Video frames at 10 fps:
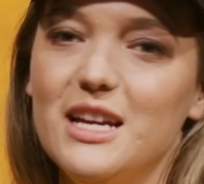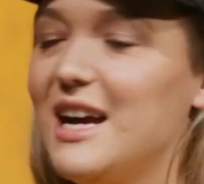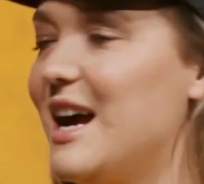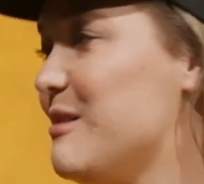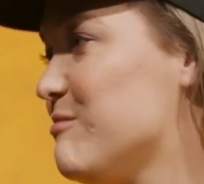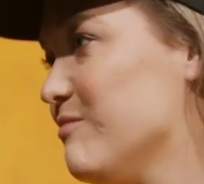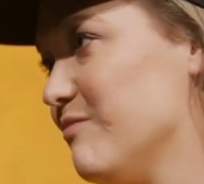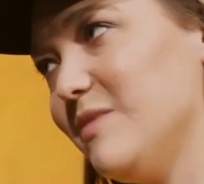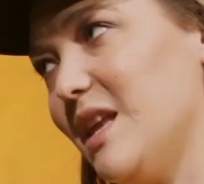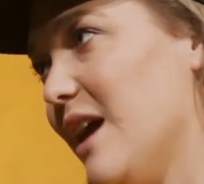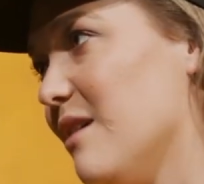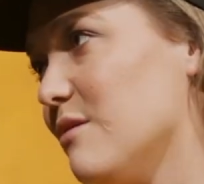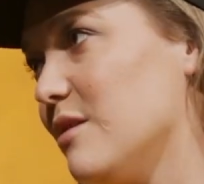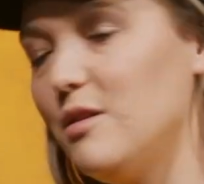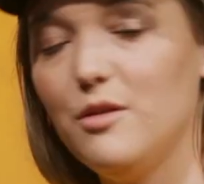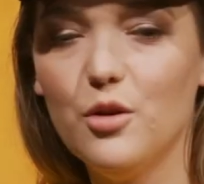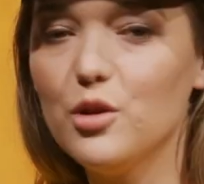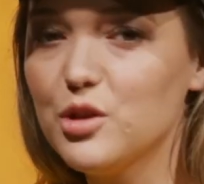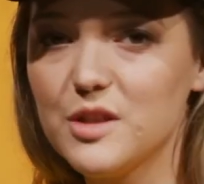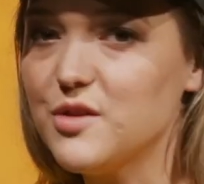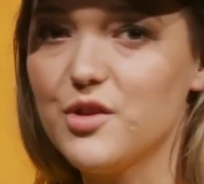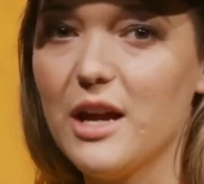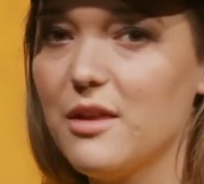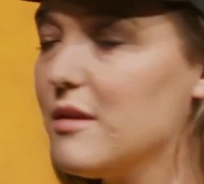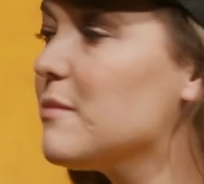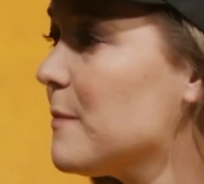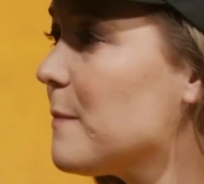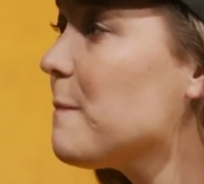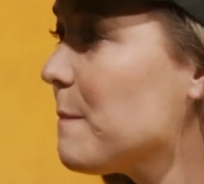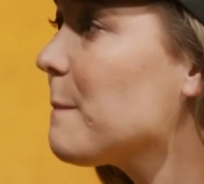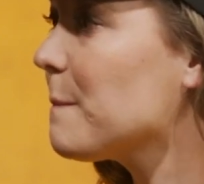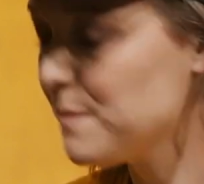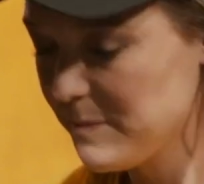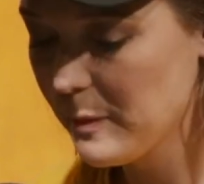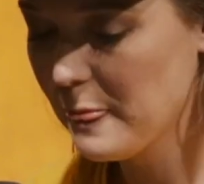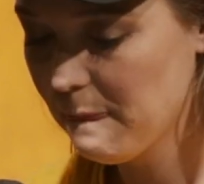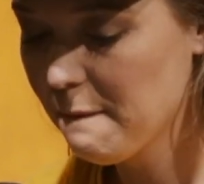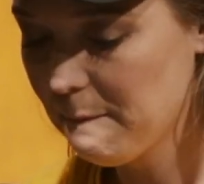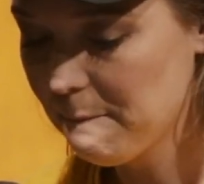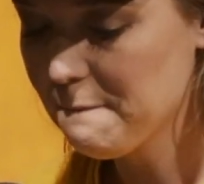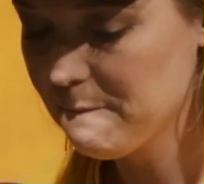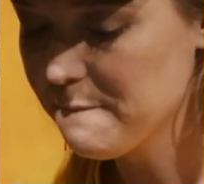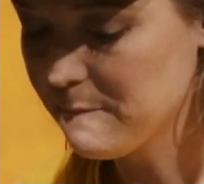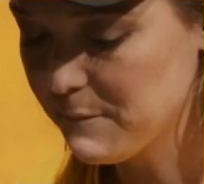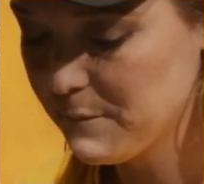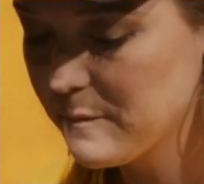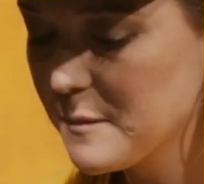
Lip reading: And you've got lots of strength. And they're absolutely connected.